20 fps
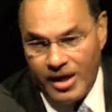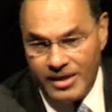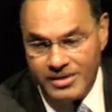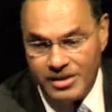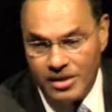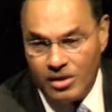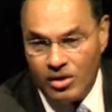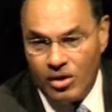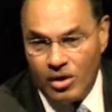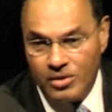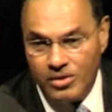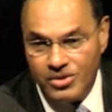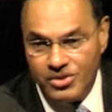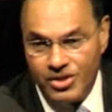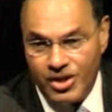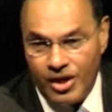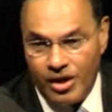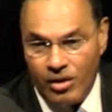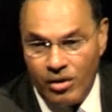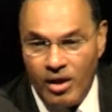kids had gone to
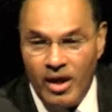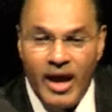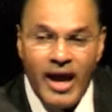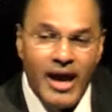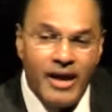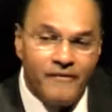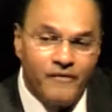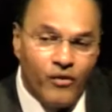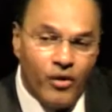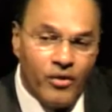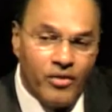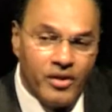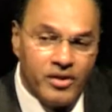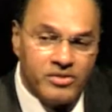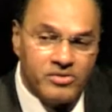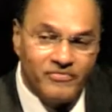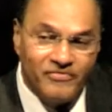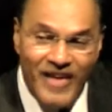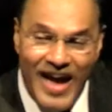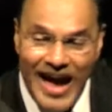jail and for
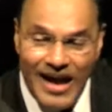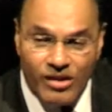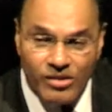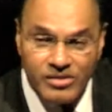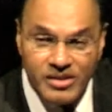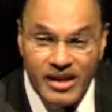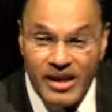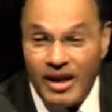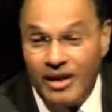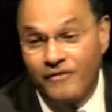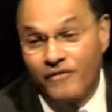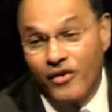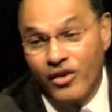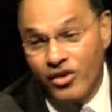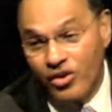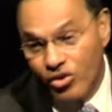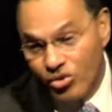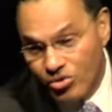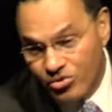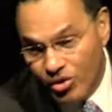the faculty and for
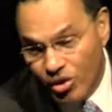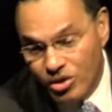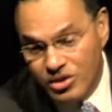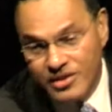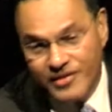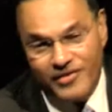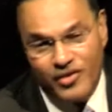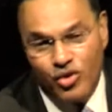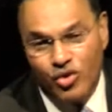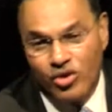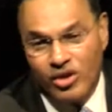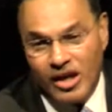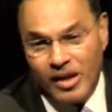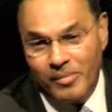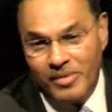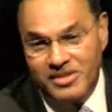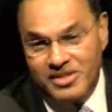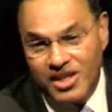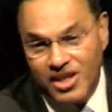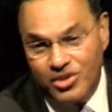you, those of you who are
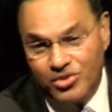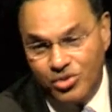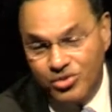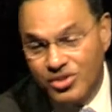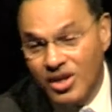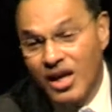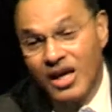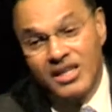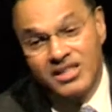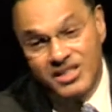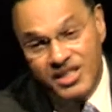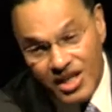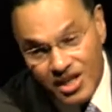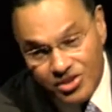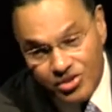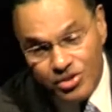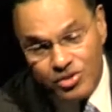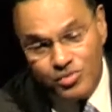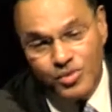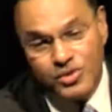going to be teachers,
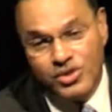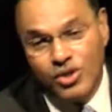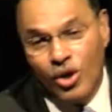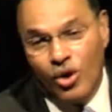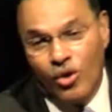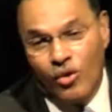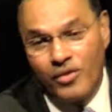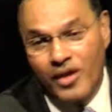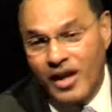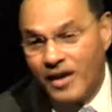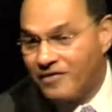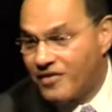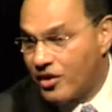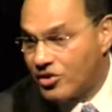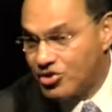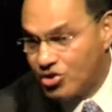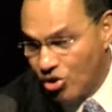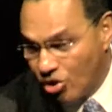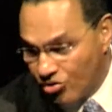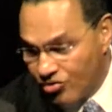teachers were told that if
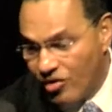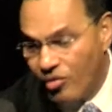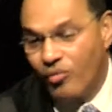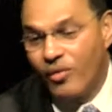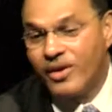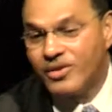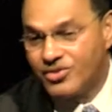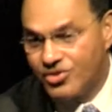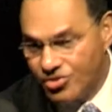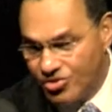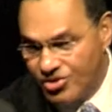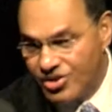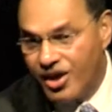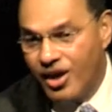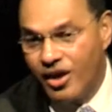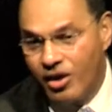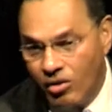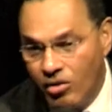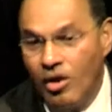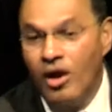their children went to
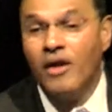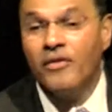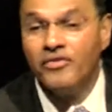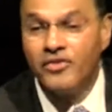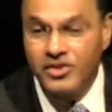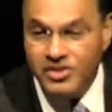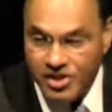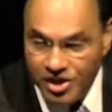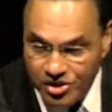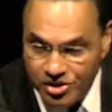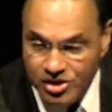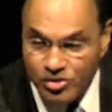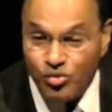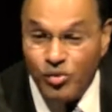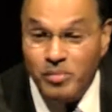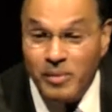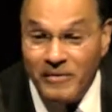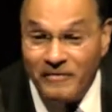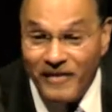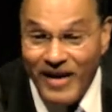jail, the teachers
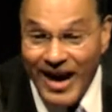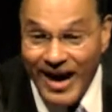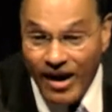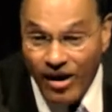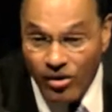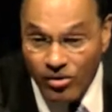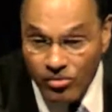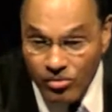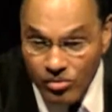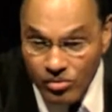would be fired.